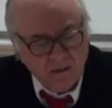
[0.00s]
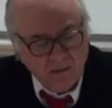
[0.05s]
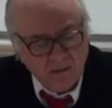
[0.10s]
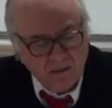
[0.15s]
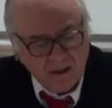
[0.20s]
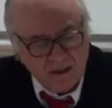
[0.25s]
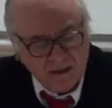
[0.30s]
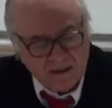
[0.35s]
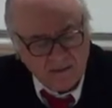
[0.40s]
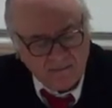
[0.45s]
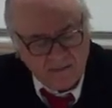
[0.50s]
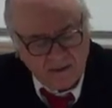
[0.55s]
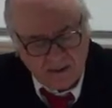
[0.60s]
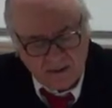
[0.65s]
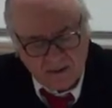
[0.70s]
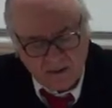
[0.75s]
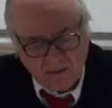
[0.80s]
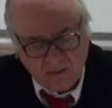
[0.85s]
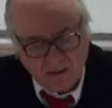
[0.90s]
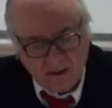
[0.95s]
was
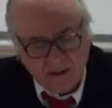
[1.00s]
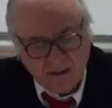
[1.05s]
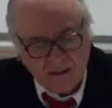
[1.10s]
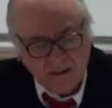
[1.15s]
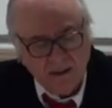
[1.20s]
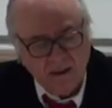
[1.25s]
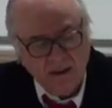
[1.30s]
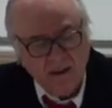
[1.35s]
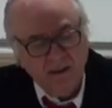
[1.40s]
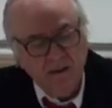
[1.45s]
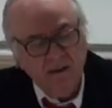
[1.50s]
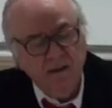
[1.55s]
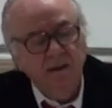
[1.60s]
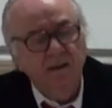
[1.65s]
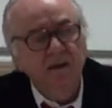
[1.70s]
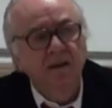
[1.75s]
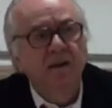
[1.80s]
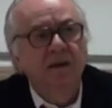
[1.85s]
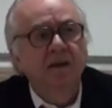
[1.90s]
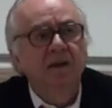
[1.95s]
events was uh,
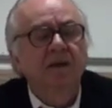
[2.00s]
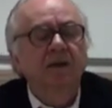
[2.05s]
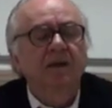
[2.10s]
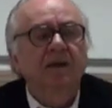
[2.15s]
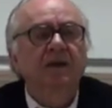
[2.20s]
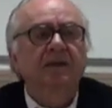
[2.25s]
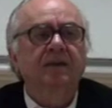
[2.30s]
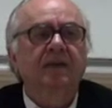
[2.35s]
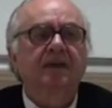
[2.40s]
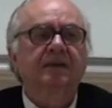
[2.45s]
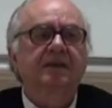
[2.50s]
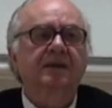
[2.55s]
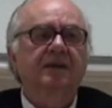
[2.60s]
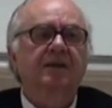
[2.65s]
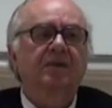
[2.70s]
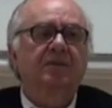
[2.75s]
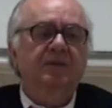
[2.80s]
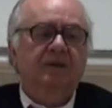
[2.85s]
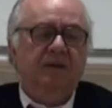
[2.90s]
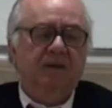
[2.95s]
conducted
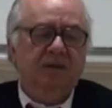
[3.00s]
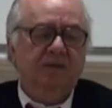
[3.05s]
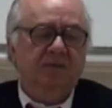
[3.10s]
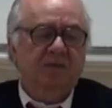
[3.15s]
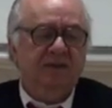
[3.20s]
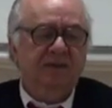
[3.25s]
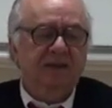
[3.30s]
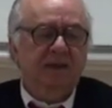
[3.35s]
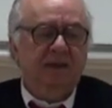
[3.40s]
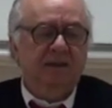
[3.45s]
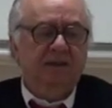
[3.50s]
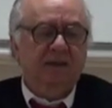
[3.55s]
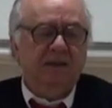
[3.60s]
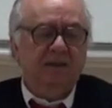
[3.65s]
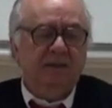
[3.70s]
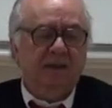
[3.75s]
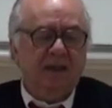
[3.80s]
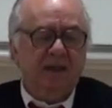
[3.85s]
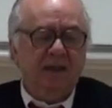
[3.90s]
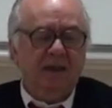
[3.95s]
uh, was held in
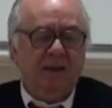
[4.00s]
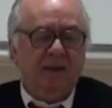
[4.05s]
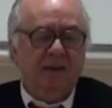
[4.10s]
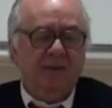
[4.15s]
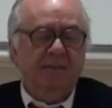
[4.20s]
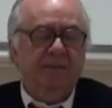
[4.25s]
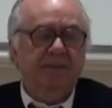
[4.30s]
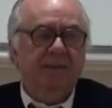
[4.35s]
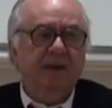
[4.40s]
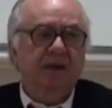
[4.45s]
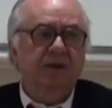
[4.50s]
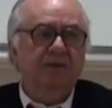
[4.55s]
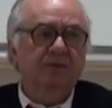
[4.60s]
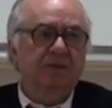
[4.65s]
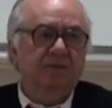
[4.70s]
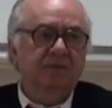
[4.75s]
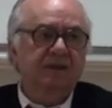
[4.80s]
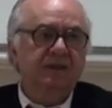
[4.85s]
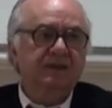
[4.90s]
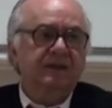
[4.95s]
Dakar, and we
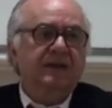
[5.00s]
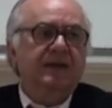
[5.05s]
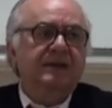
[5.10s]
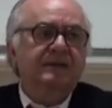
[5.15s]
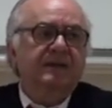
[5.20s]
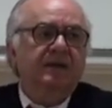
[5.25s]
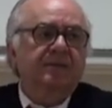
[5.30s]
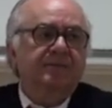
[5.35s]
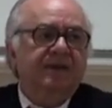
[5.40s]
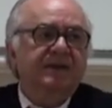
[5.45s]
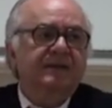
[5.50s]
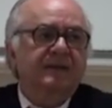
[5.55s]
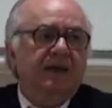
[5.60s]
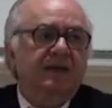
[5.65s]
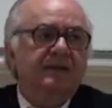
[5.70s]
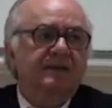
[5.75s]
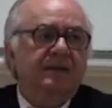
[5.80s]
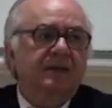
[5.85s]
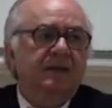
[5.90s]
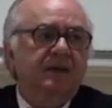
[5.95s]
were discussing
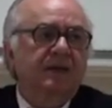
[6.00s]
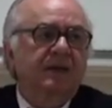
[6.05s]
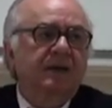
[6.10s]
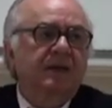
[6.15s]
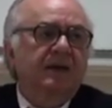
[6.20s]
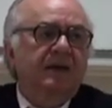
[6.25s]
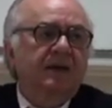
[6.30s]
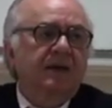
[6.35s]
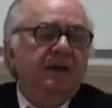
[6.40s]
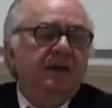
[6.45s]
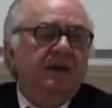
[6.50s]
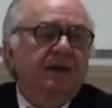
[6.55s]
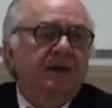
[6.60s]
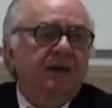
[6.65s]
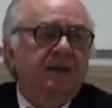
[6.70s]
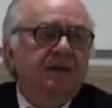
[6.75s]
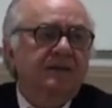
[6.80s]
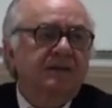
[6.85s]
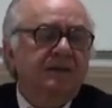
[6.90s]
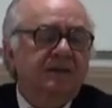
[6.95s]
precisely
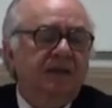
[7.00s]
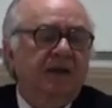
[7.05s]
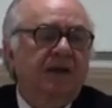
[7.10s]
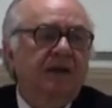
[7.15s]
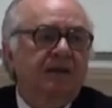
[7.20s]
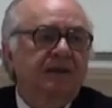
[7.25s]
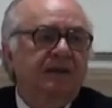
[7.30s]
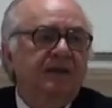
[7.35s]
still